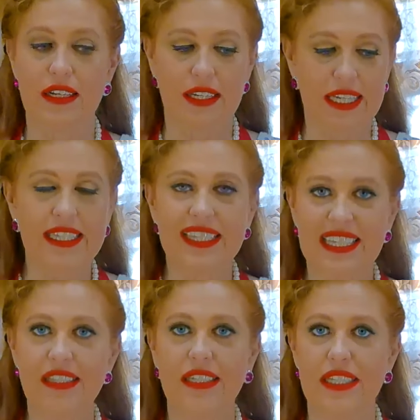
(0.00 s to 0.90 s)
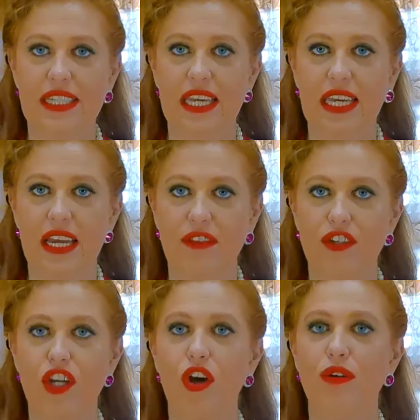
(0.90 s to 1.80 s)
consistency of
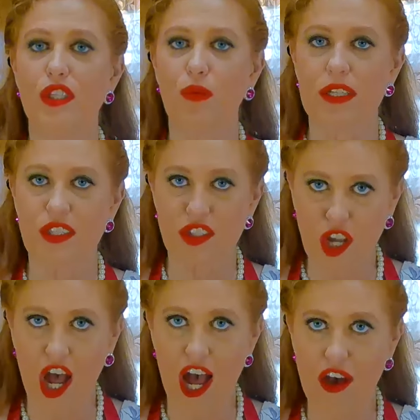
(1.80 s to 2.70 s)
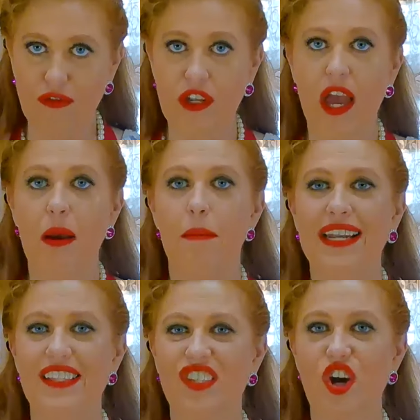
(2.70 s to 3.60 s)
the dough so it's soft but
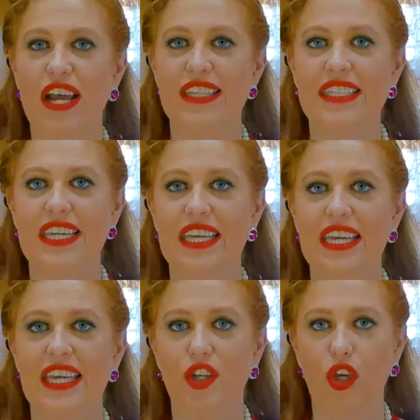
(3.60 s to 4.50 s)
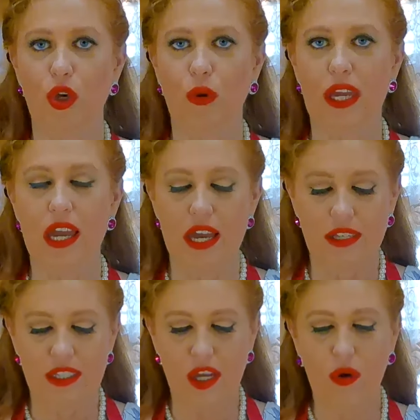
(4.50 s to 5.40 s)
it's not sticky and gooey.
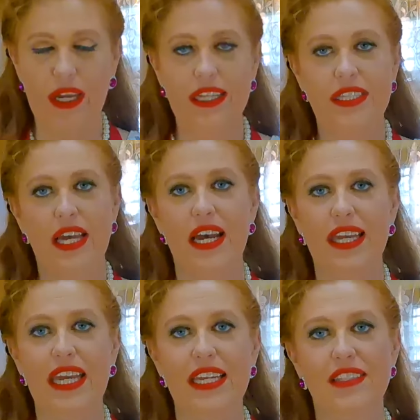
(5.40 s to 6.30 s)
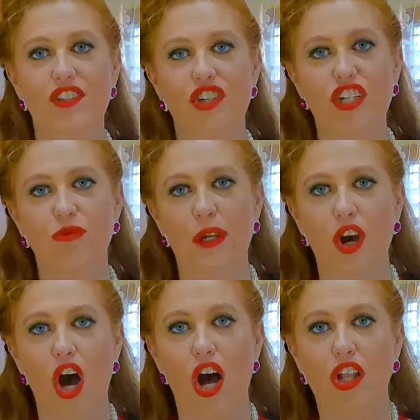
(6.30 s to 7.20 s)
So it's a, again, it's a judgment
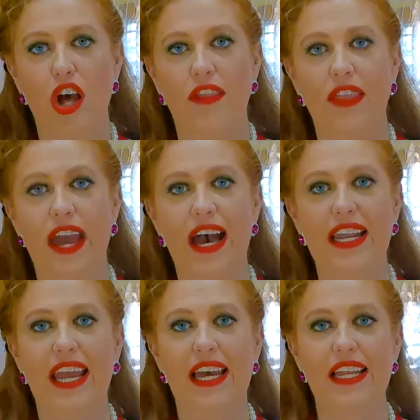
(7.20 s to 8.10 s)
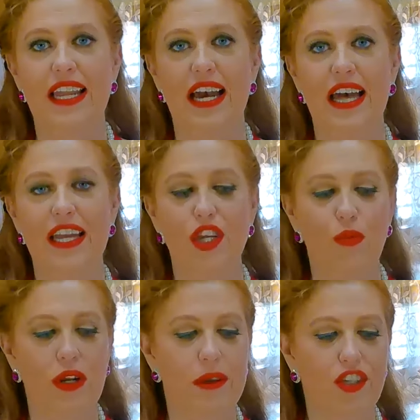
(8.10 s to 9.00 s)
call on that, and uh, you
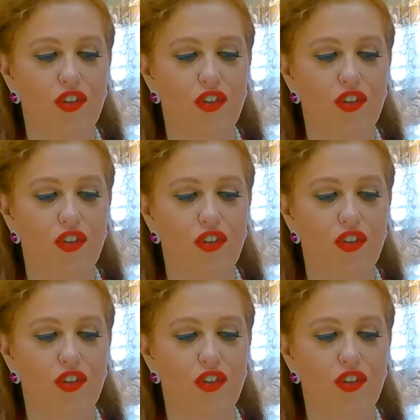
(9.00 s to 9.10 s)
want to make